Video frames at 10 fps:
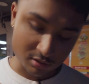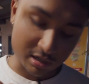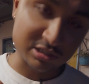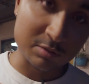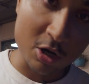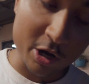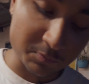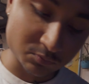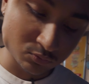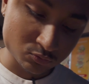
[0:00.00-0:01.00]
Let's keep
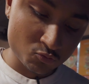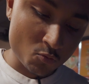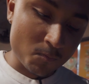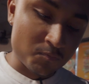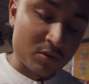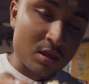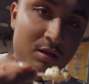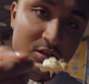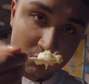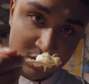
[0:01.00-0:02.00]
going.
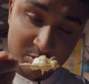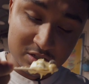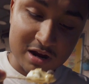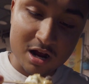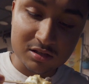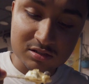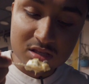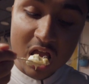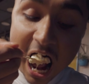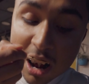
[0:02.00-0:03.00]
Watch me devour
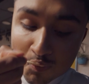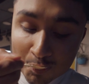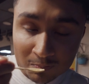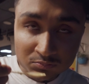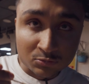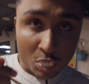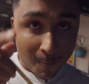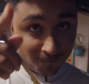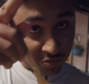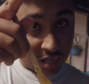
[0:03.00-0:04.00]
this.
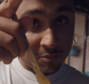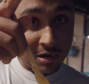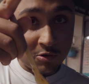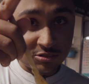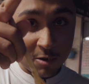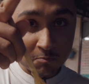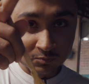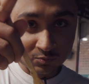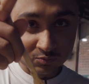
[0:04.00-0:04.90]
Cameraman want some?